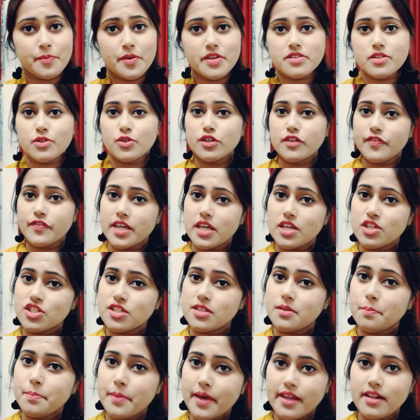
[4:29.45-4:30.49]
press the
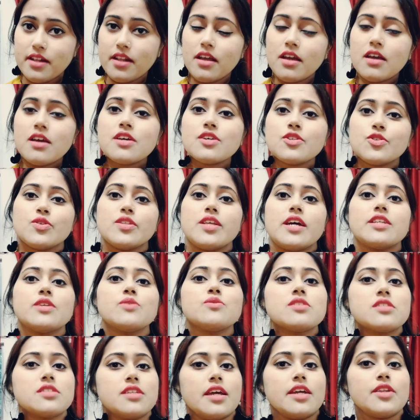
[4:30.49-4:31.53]
notification bell so that
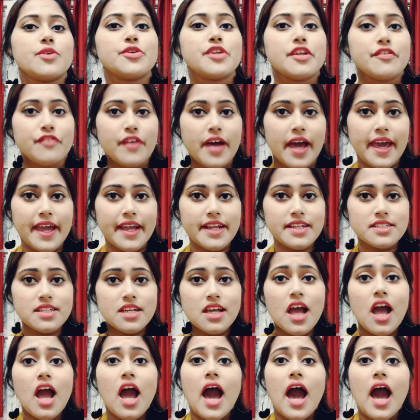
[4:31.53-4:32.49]
you stay notified.